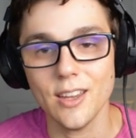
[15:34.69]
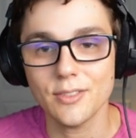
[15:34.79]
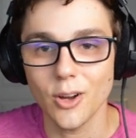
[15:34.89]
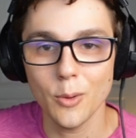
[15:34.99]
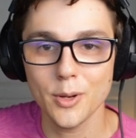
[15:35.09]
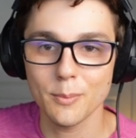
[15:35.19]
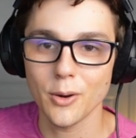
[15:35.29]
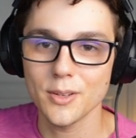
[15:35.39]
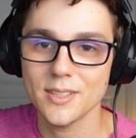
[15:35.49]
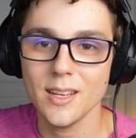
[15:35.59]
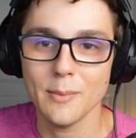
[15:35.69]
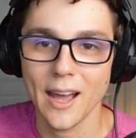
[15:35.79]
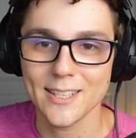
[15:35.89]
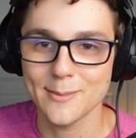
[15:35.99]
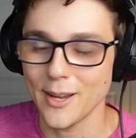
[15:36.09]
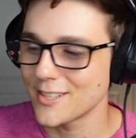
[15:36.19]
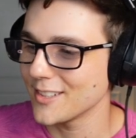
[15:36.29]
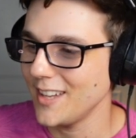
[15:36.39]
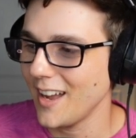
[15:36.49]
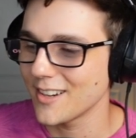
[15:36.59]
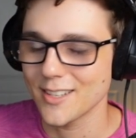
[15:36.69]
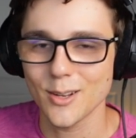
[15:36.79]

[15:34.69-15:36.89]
You have to hope your opponent's team has special attackers.